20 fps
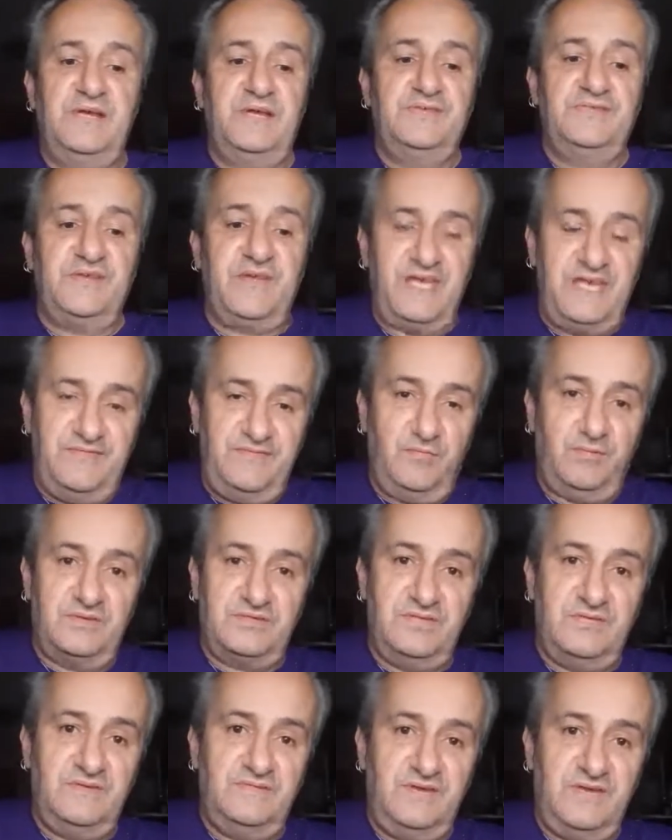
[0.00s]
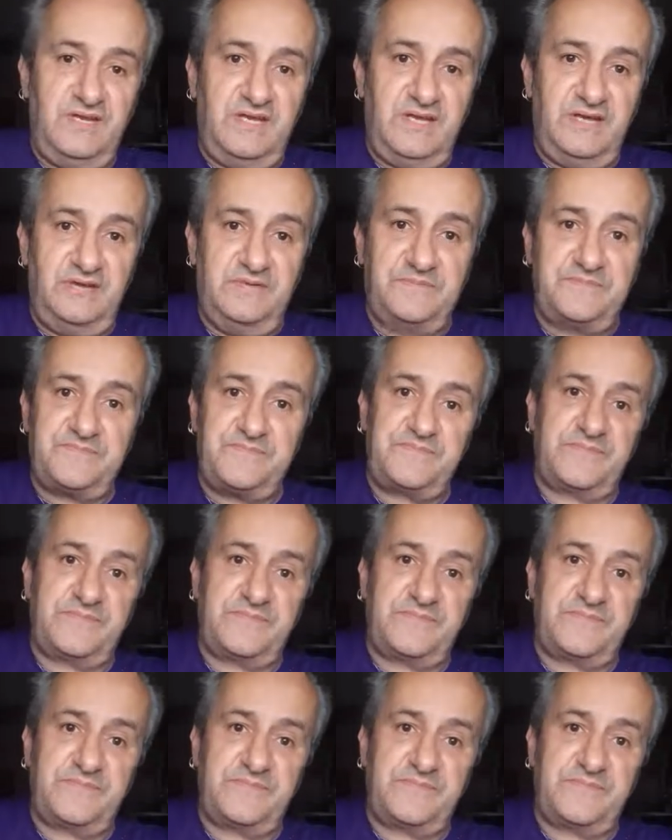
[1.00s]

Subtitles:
Thank you for watching the video.